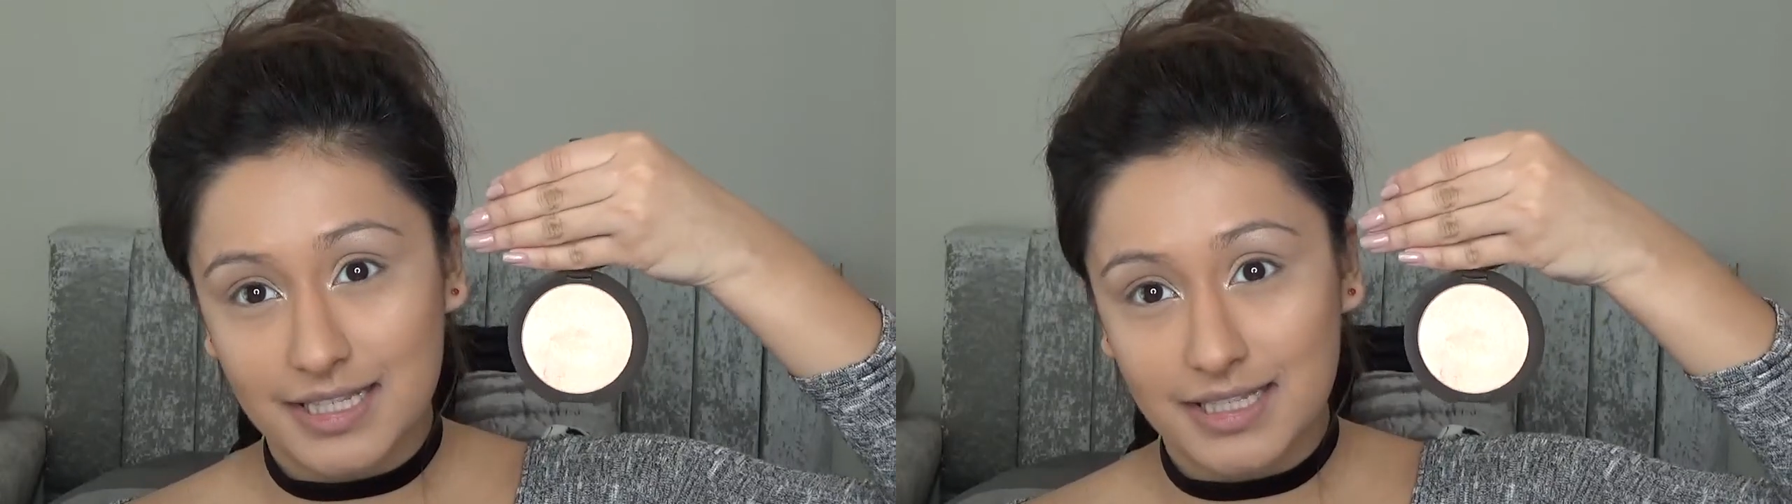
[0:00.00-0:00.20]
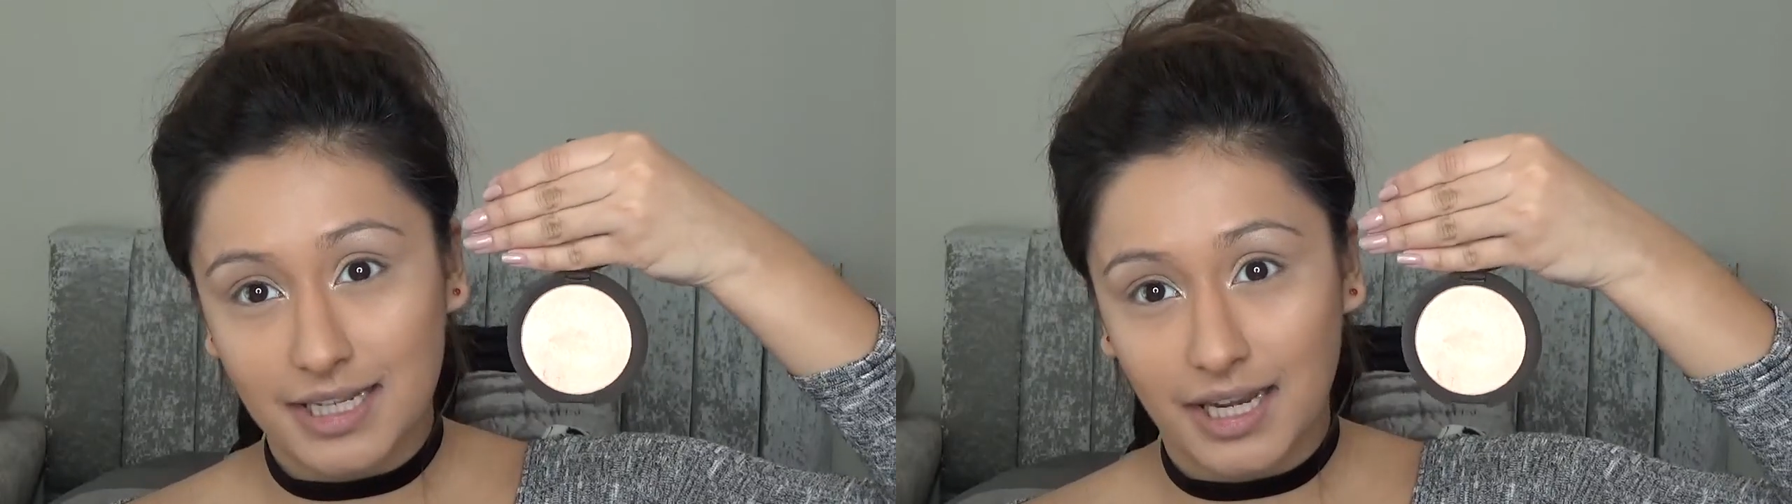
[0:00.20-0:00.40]

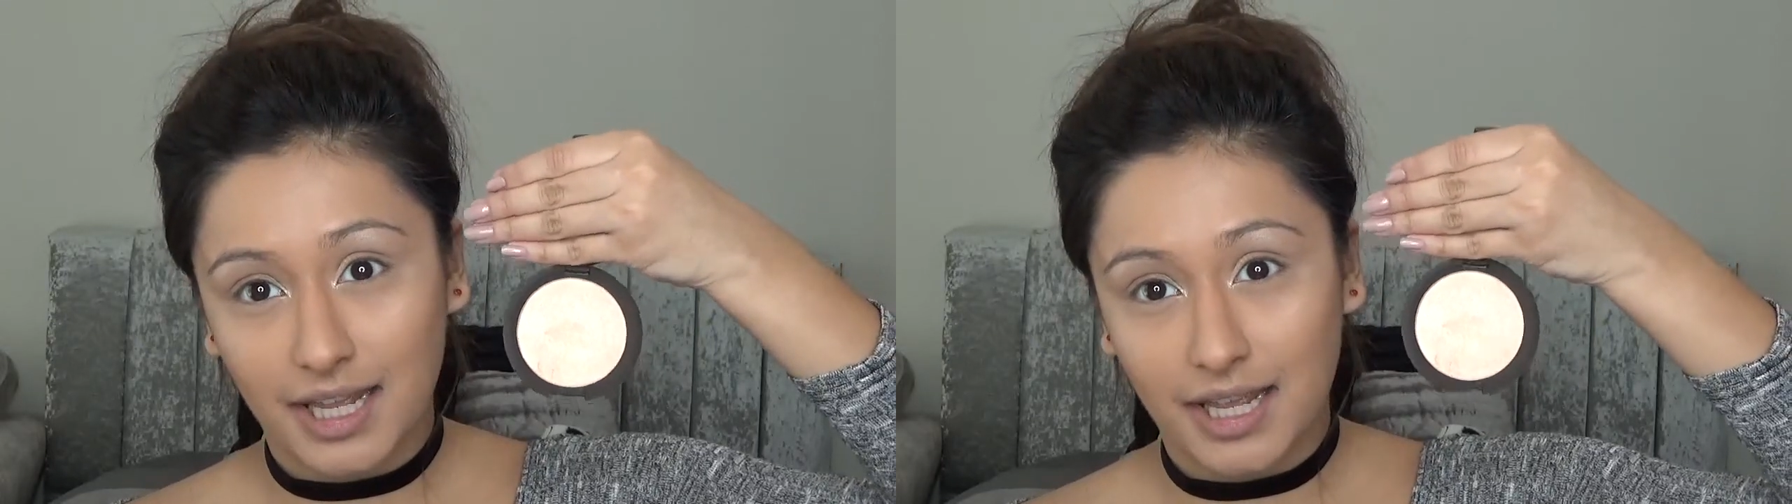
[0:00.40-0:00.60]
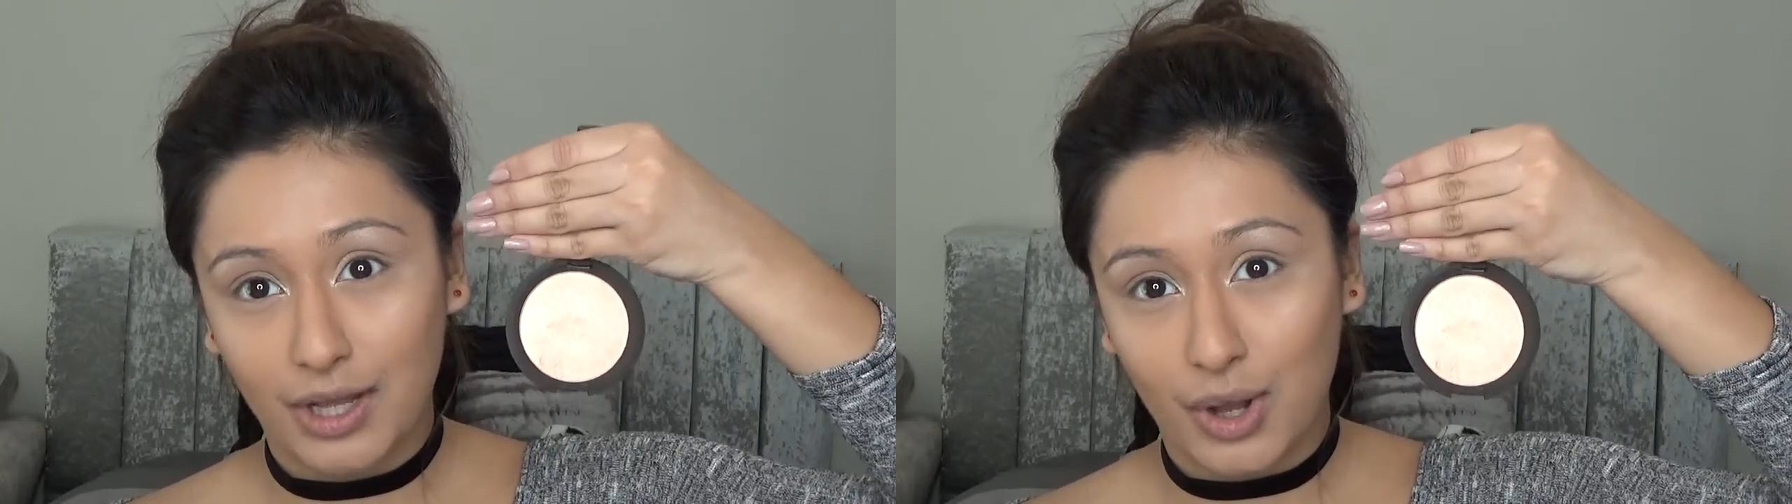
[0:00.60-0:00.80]

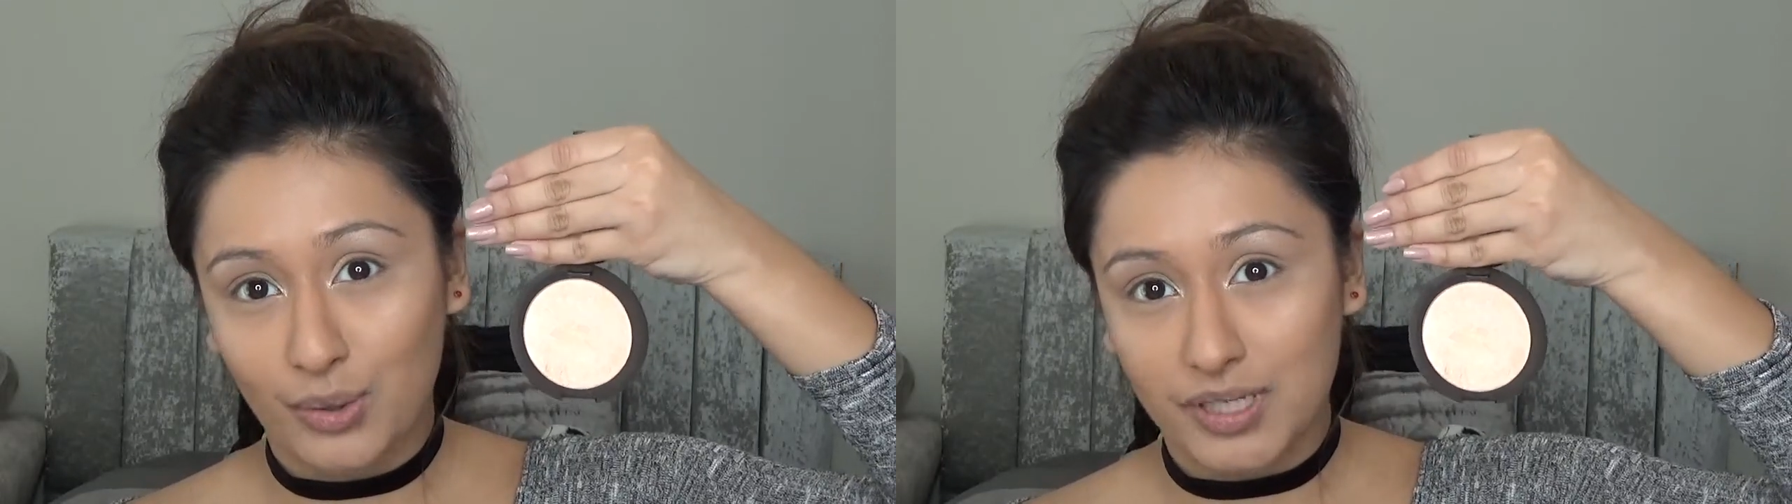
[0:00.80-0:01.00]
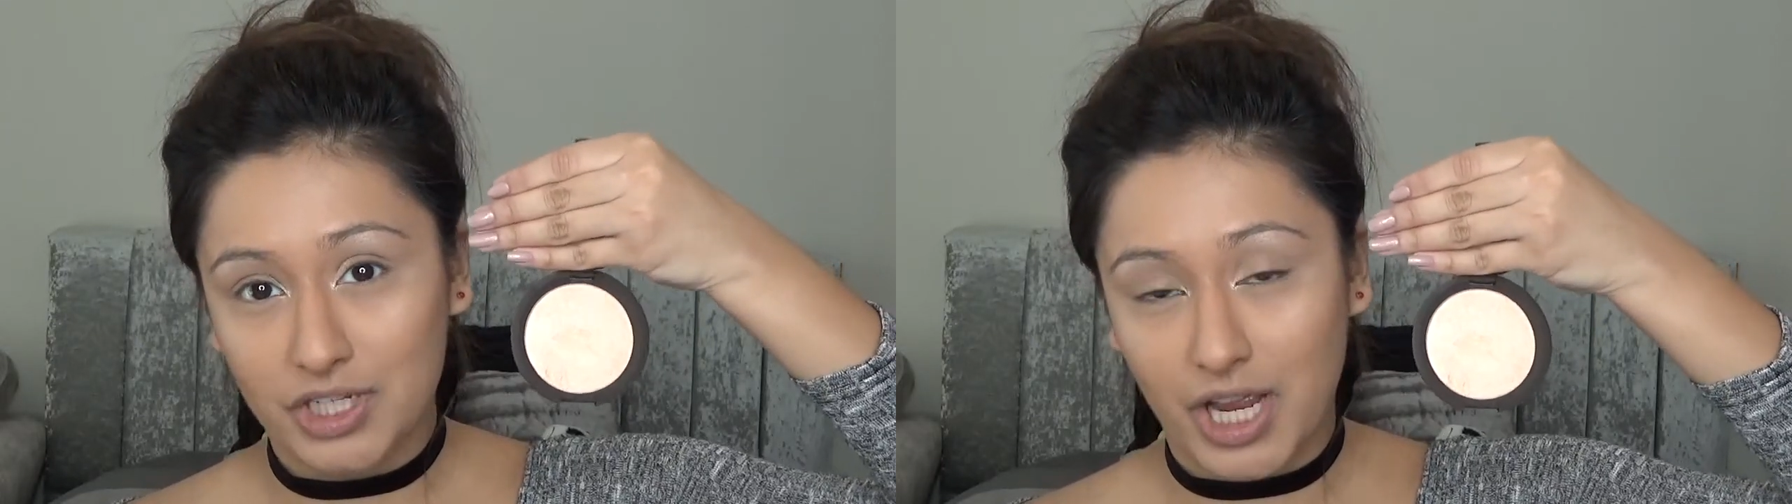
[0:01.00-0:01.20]
stunning
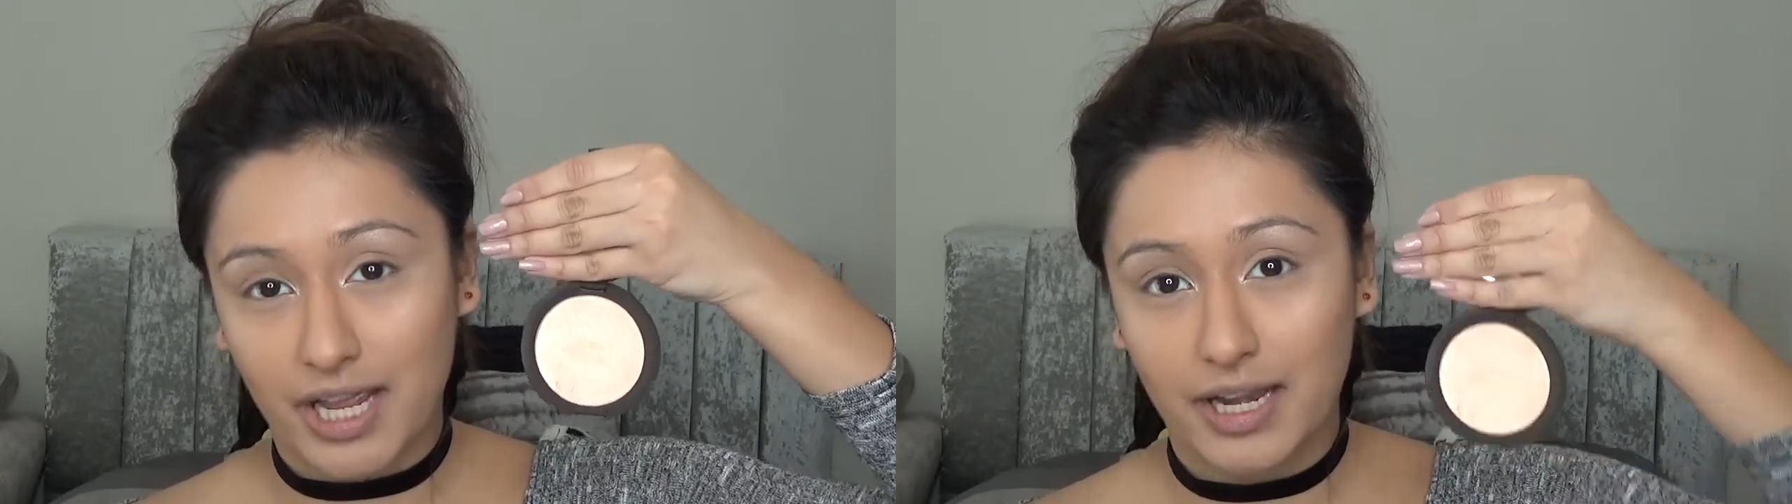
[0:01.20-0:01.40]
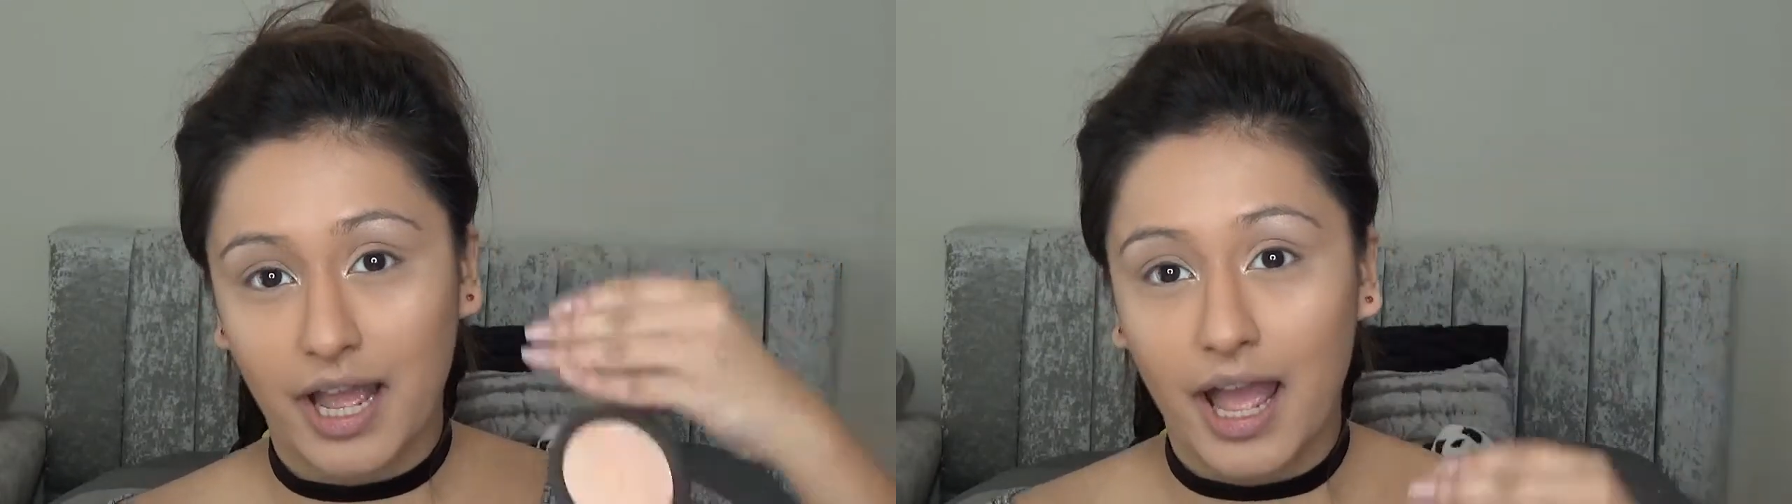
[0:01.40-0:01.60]
goldy
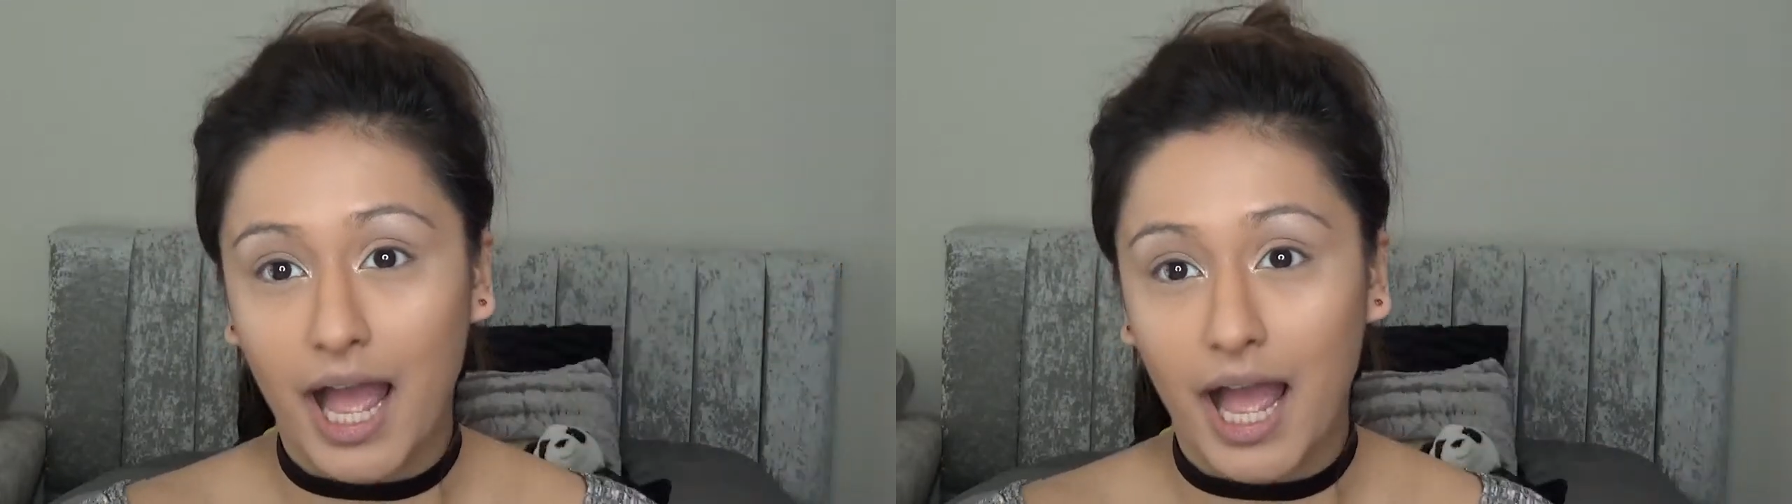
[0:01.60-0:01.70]
shade.